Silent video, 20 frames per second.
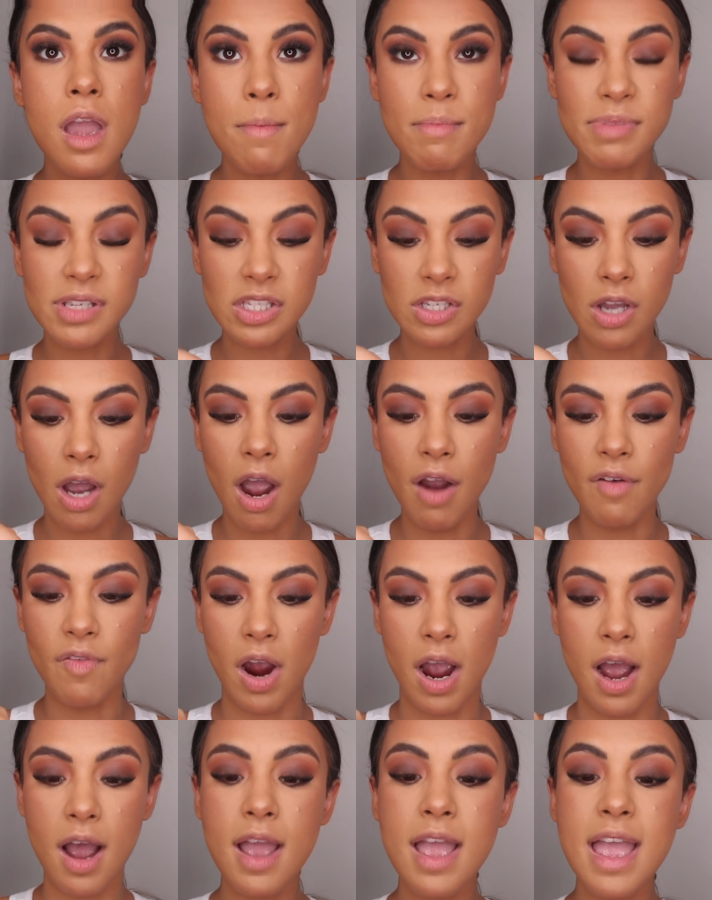
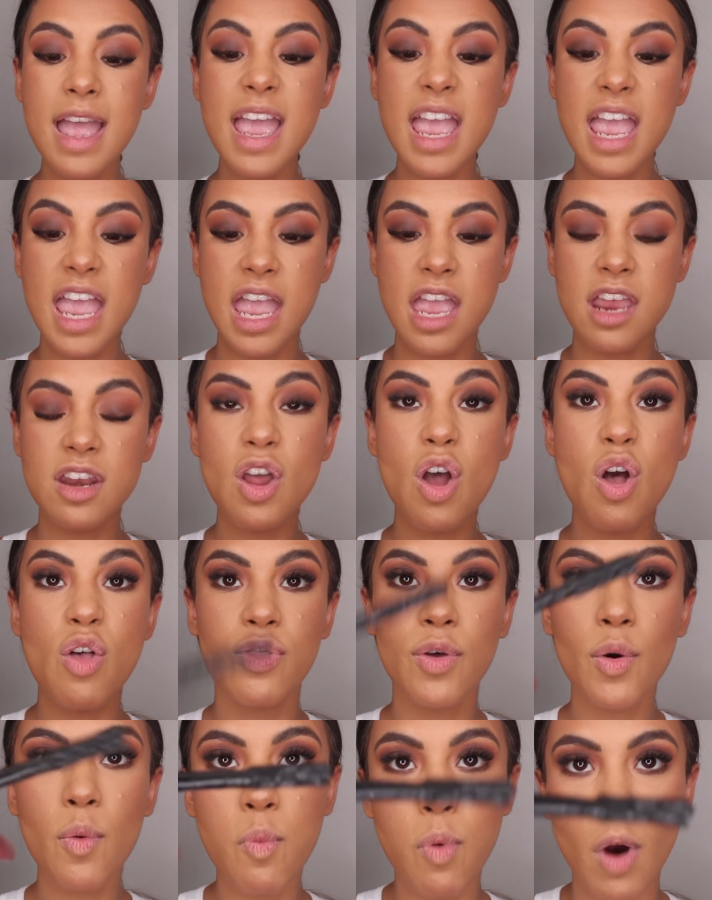mascara in
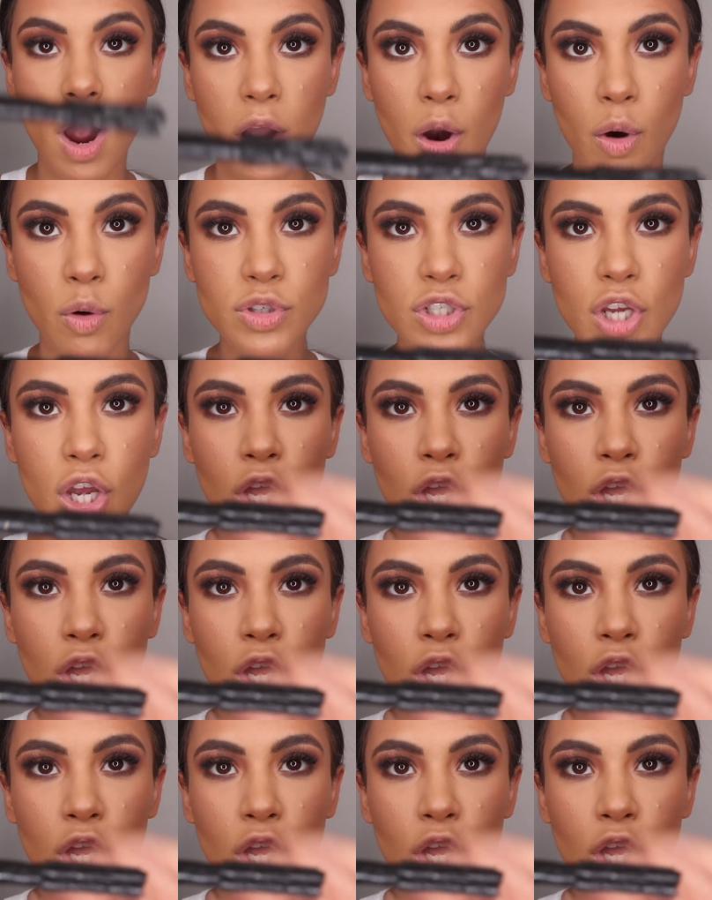the world.